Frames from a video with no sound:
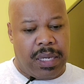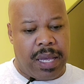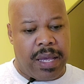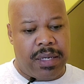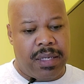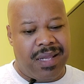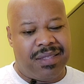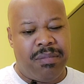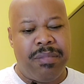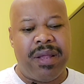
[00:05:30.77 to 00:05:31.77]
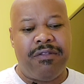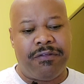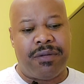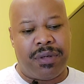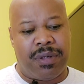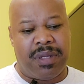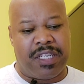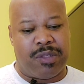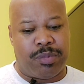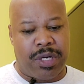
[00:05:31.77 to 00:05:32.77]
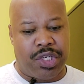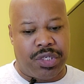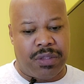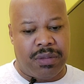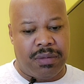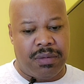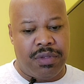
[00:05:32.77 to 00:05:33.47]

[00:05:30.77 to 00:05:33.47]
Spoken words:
And it's a metaphorical expression